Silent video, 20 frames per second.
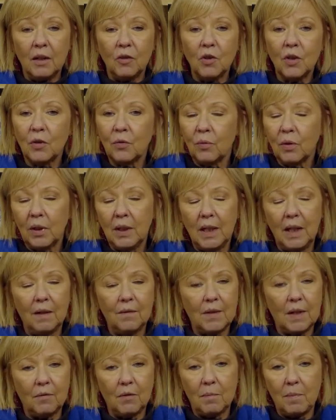just really
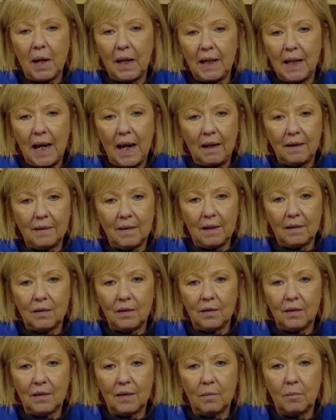gives everybody access
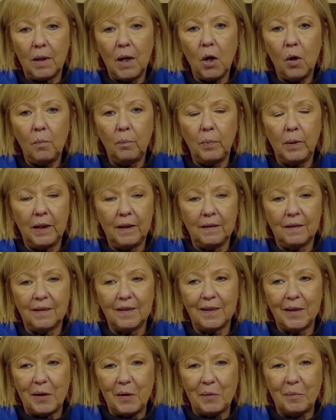to some help and
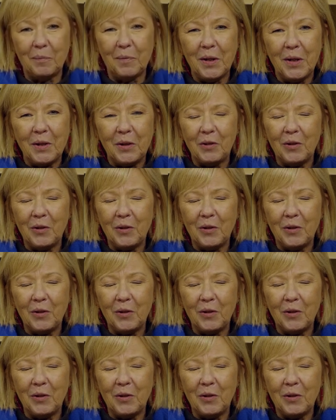some